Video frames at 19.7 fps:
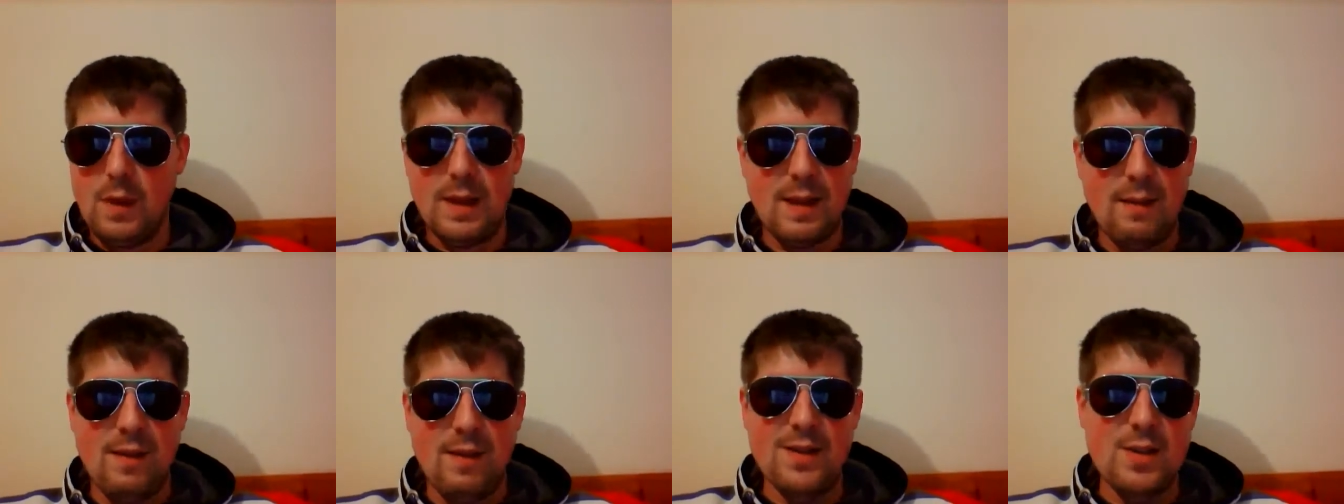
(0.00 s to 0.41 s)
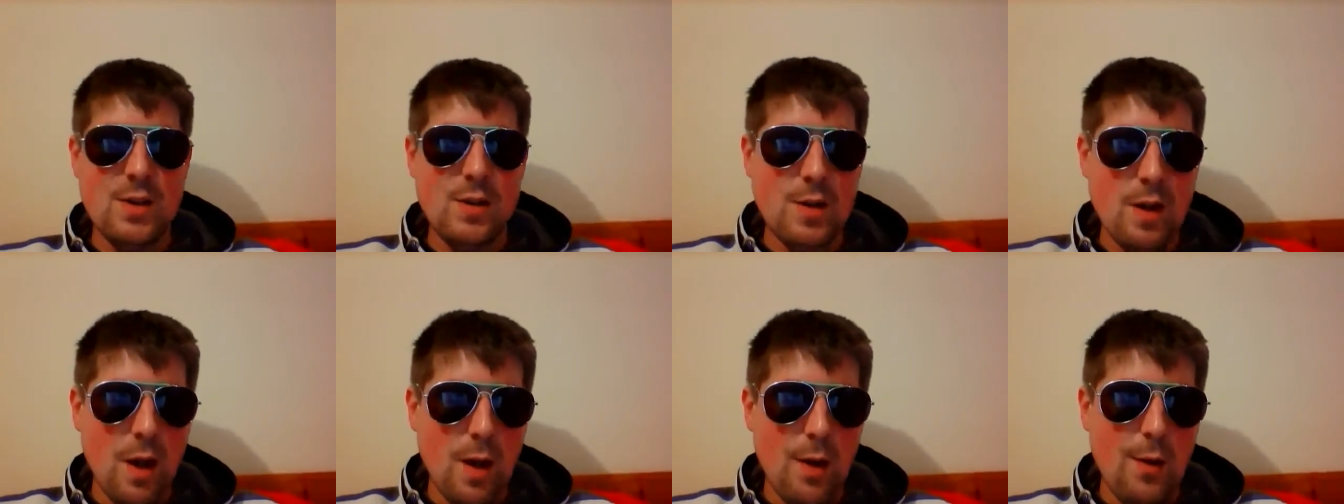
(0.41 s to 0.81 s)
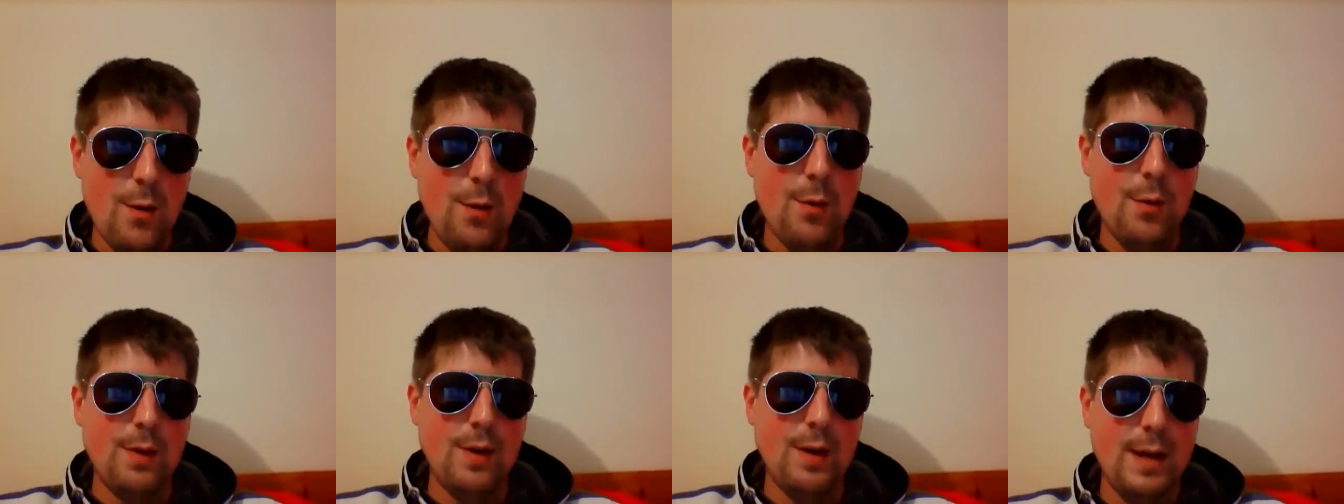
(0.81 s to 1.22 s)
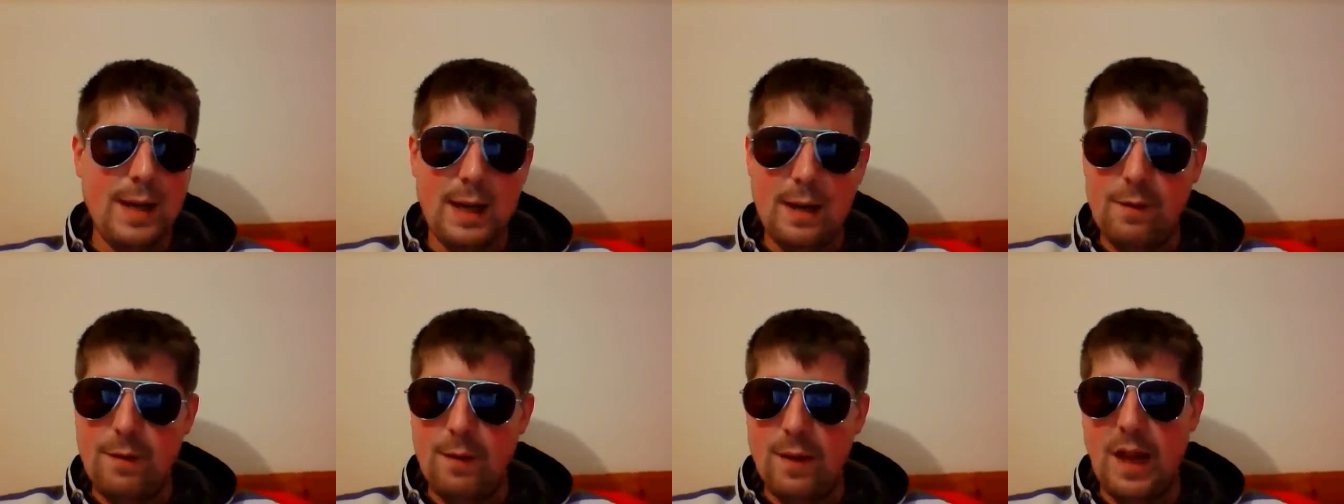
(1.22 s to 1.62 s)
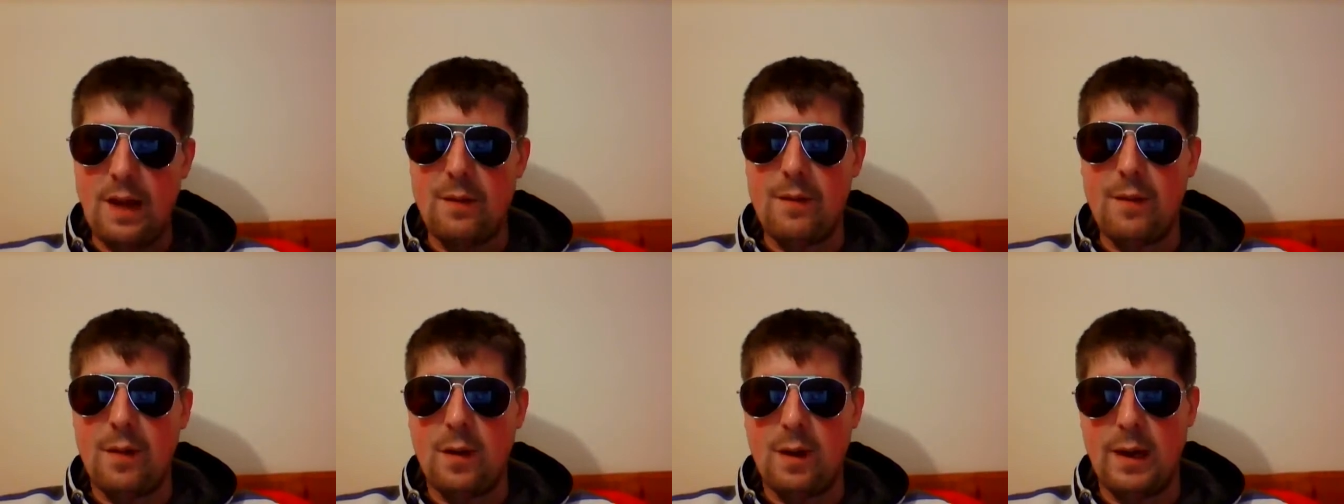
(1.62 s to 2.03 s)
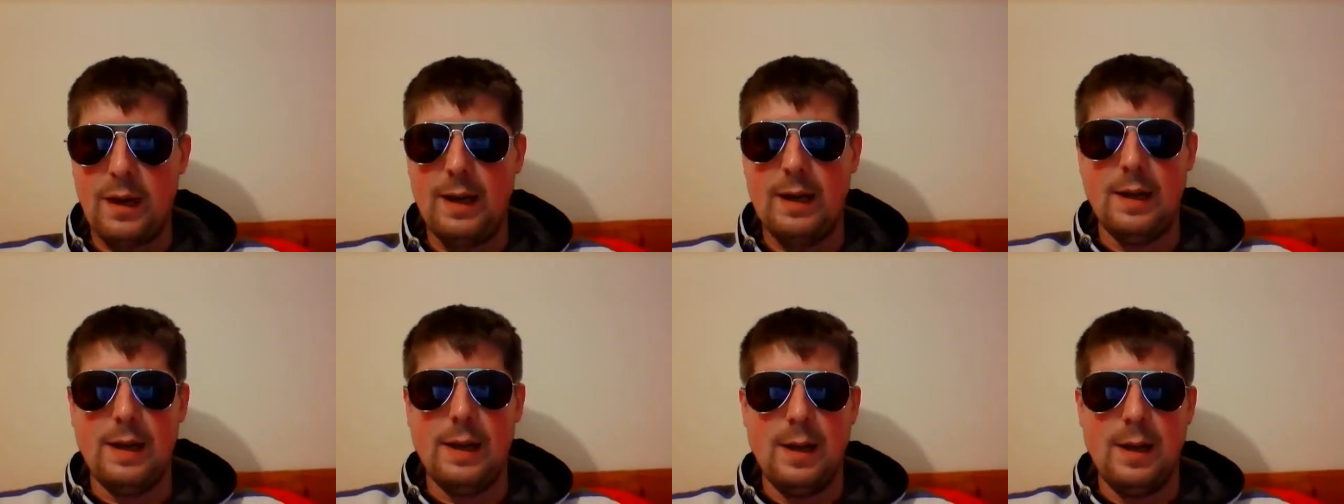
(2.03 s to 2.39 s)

There is no need for that fight.